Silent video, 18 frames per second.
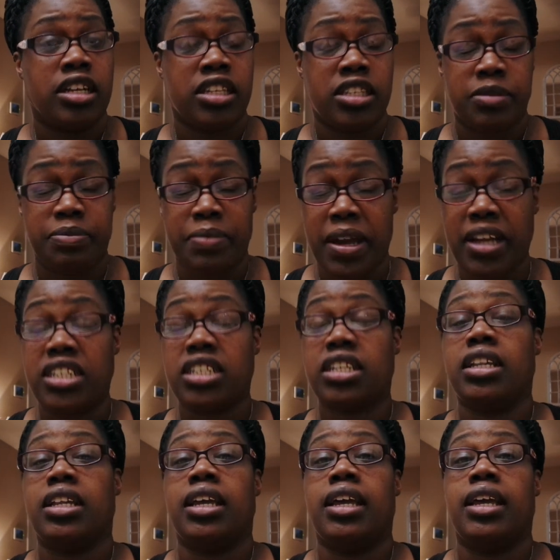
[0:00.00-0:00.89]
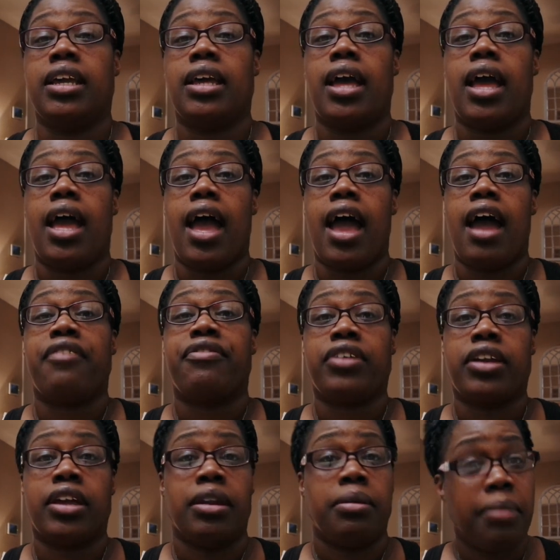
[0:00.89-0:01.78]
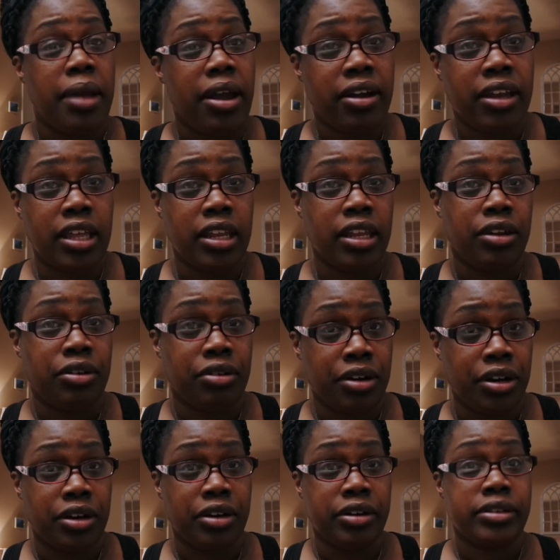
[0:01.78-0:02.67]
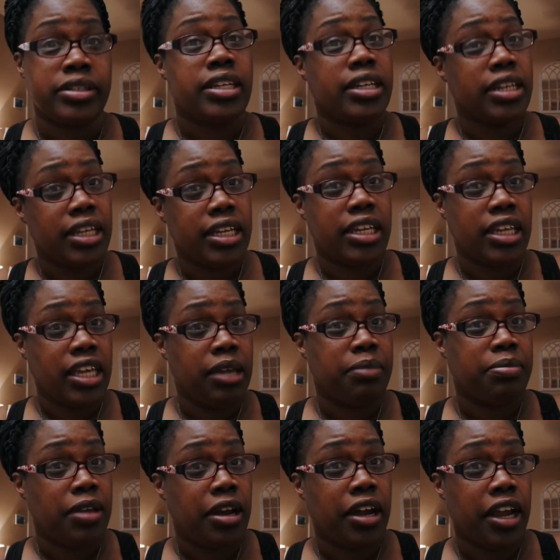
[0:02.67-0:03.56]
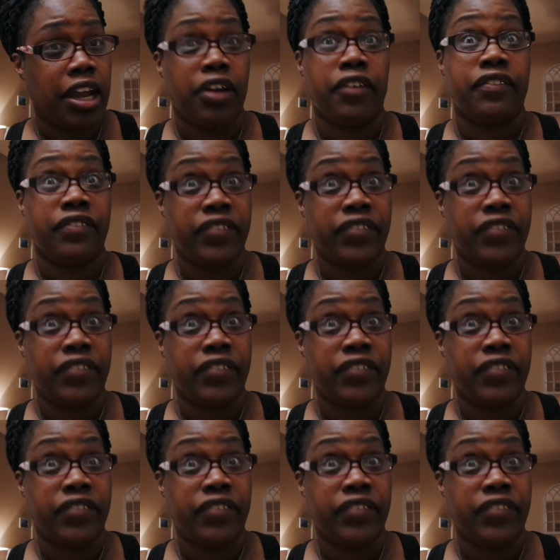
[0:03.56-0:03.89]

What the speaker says: especially African American little girls, need to keep their hair